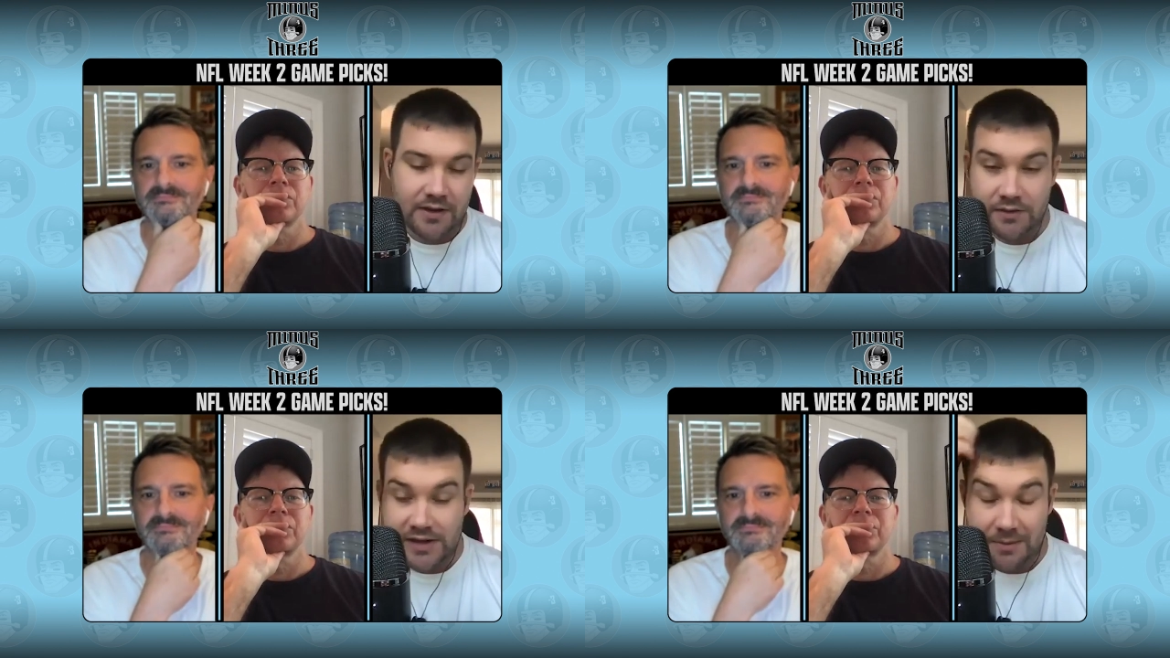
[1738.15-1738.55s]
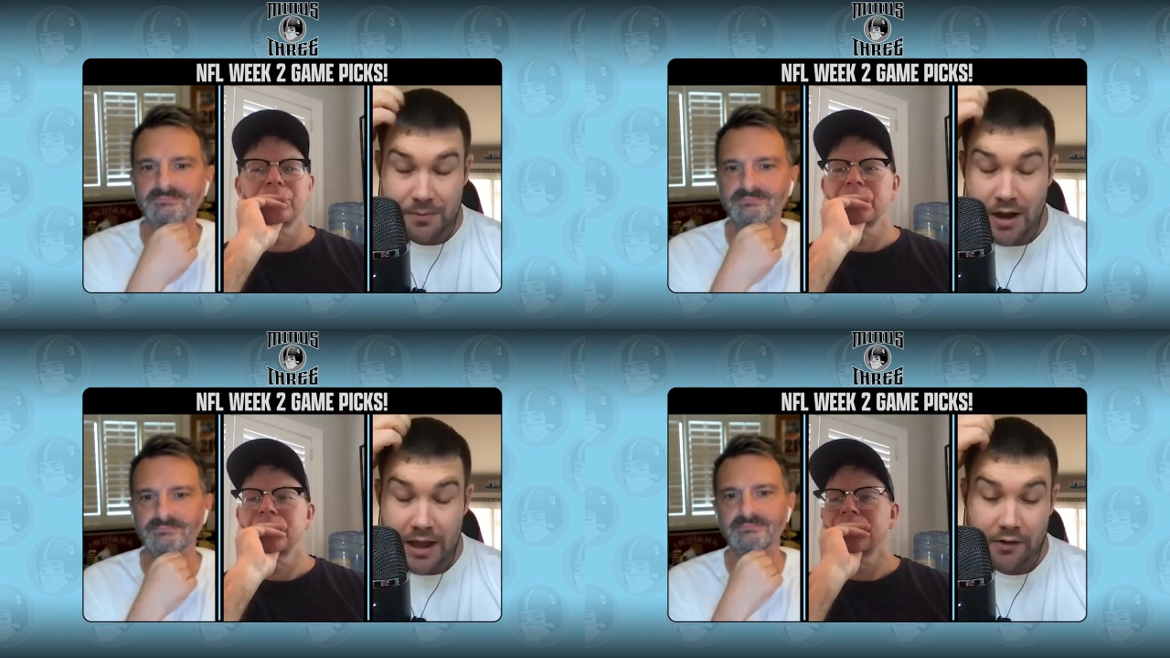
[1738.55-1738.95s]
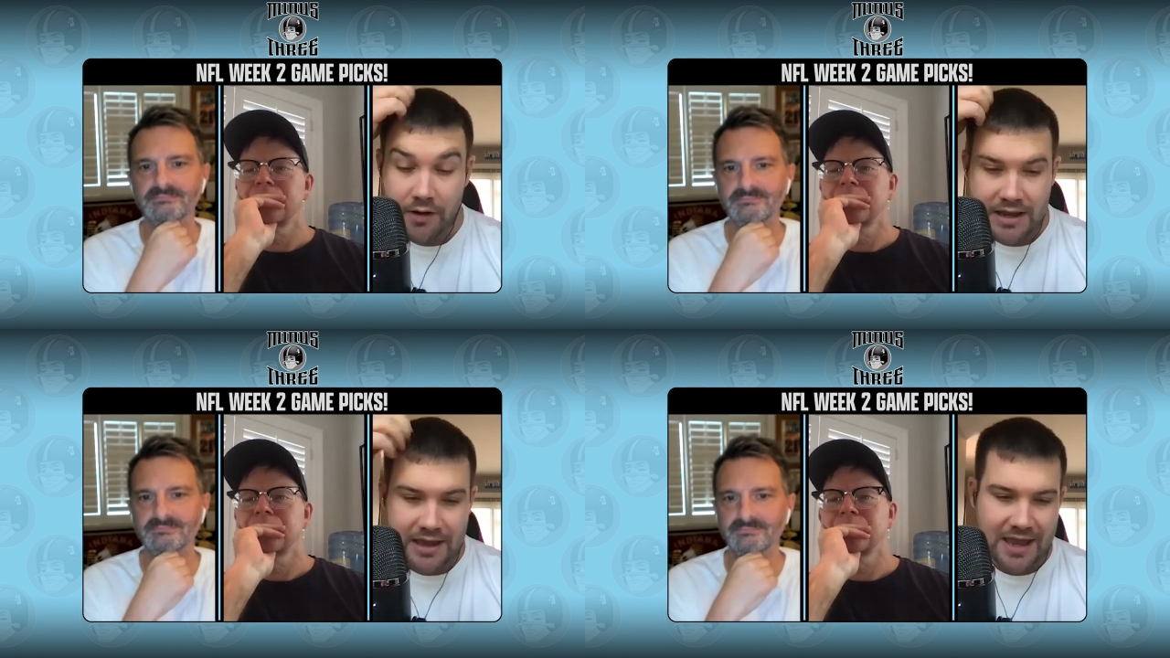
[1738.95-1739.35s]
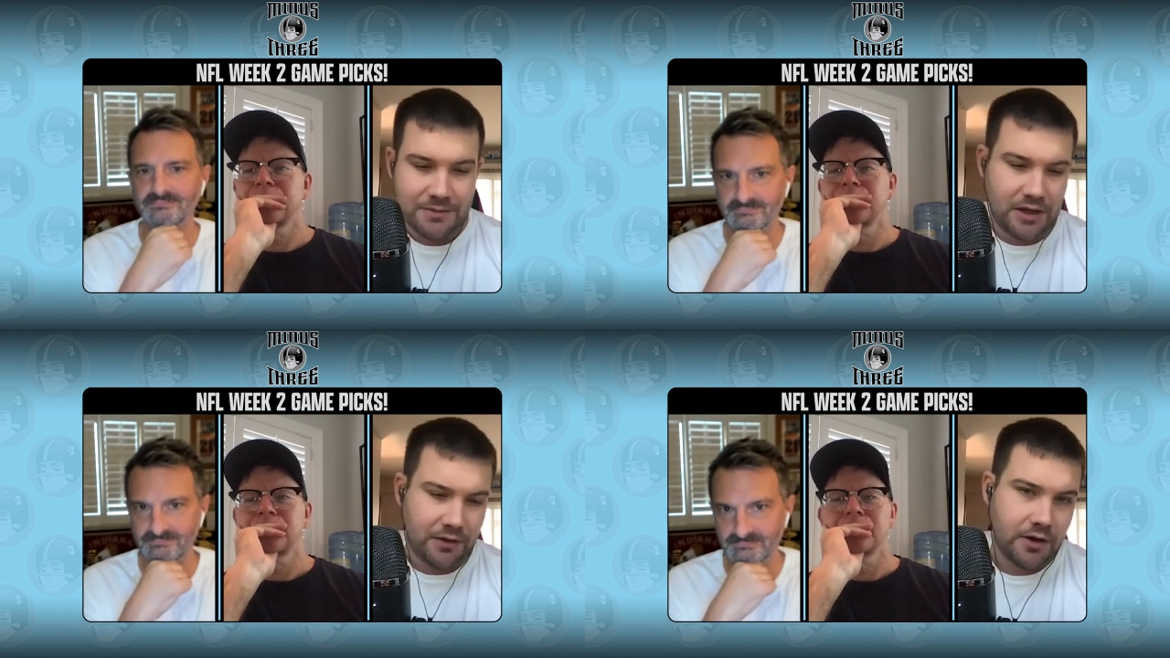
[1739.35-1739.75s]
Speaker 1: Zack Baun had a great game.
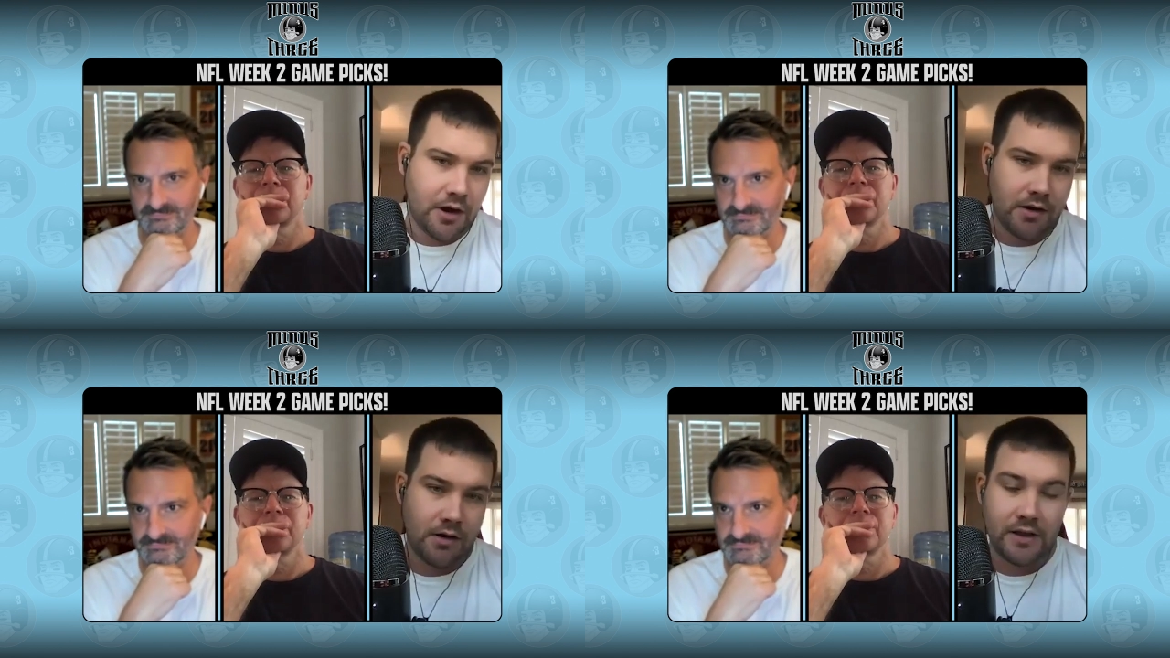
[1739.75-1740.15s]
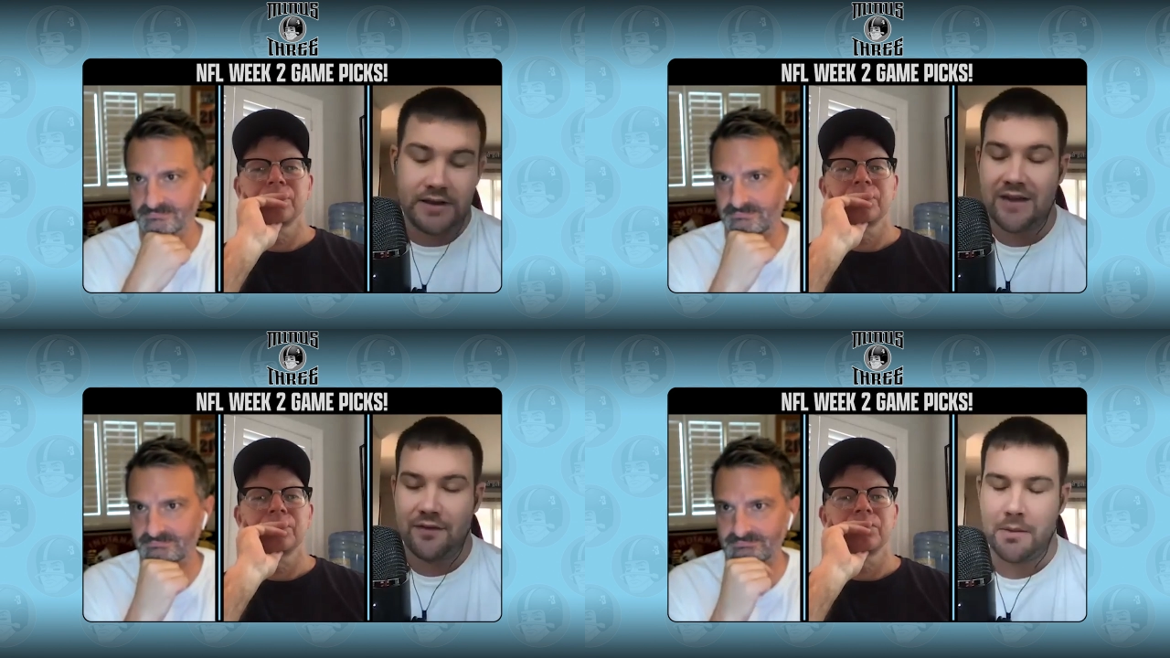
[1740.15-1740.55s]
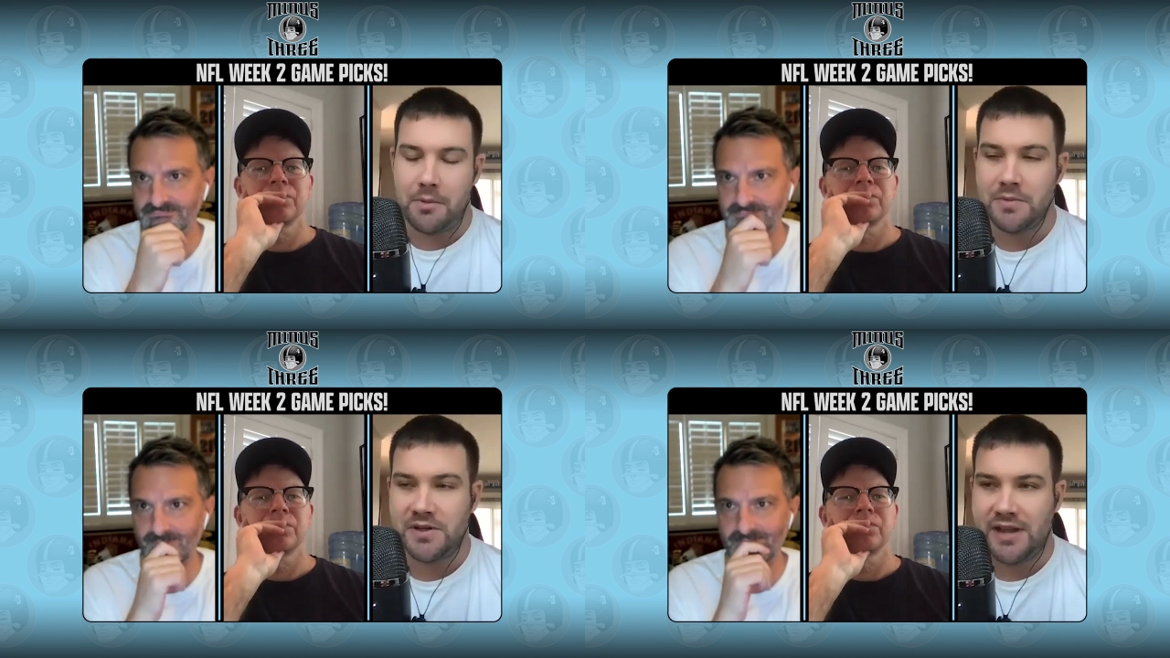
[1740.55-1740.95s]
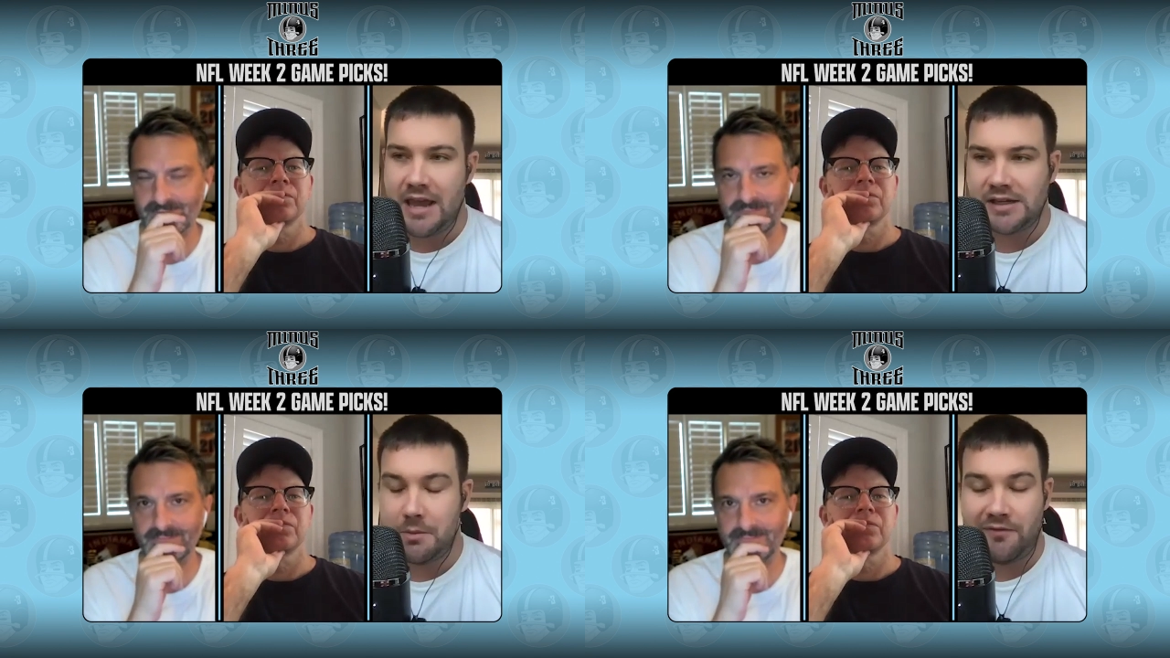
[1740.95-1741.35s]
Jalen Carter uh, did have a couple of mistakes,
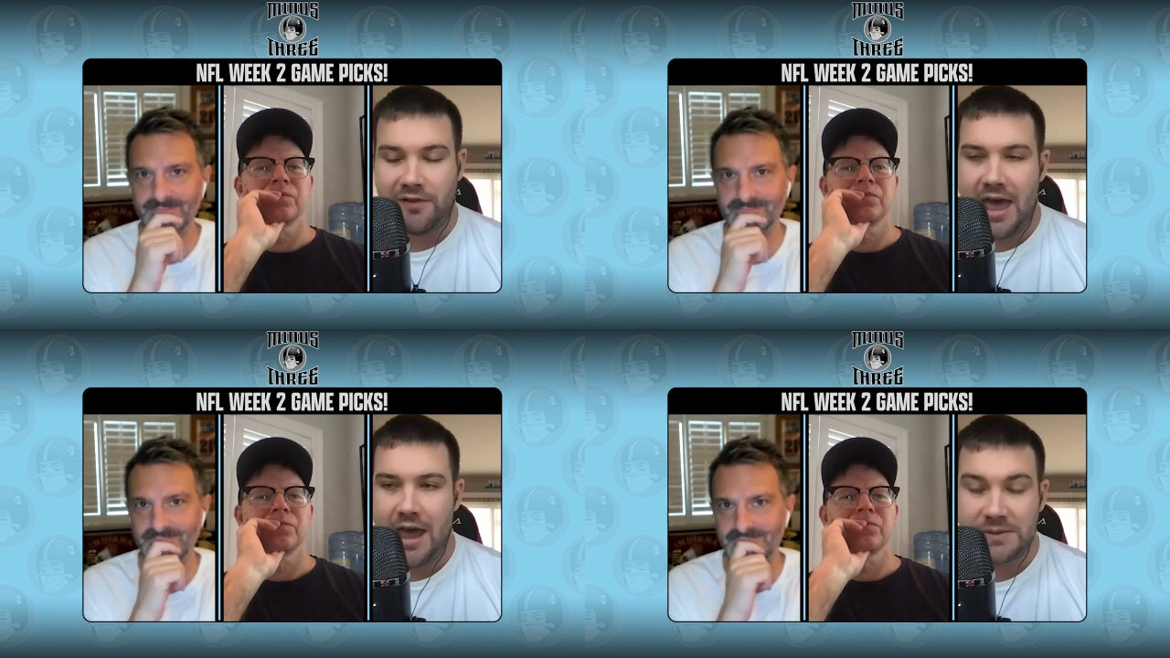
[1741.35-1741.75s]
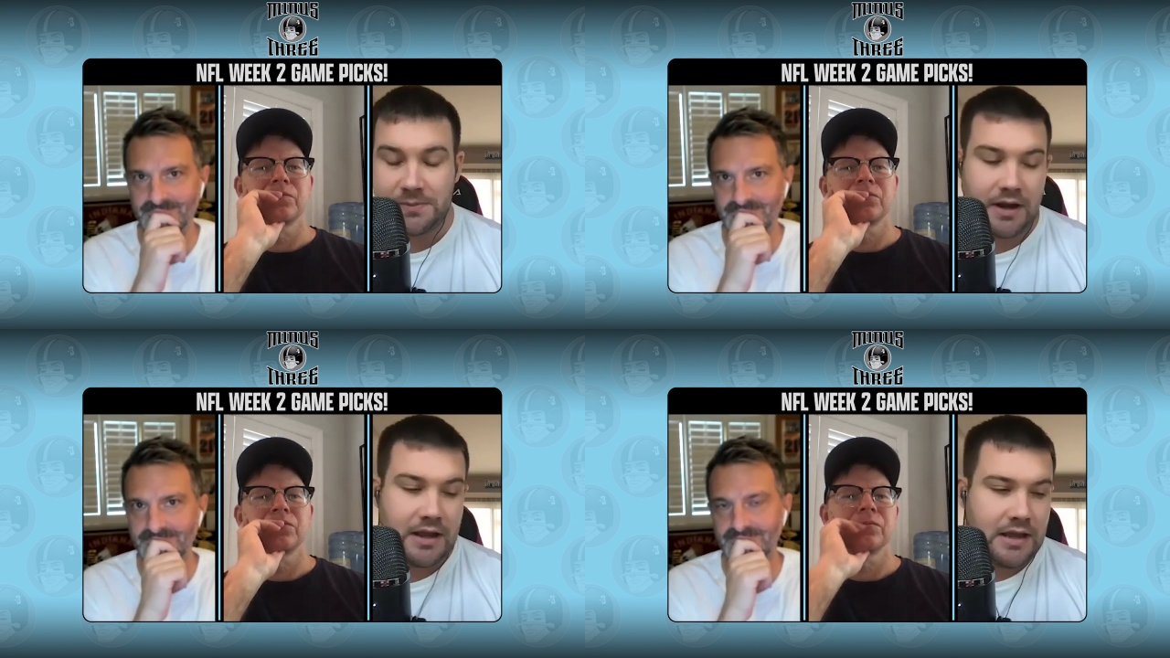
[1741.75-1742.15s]
couple of flags, but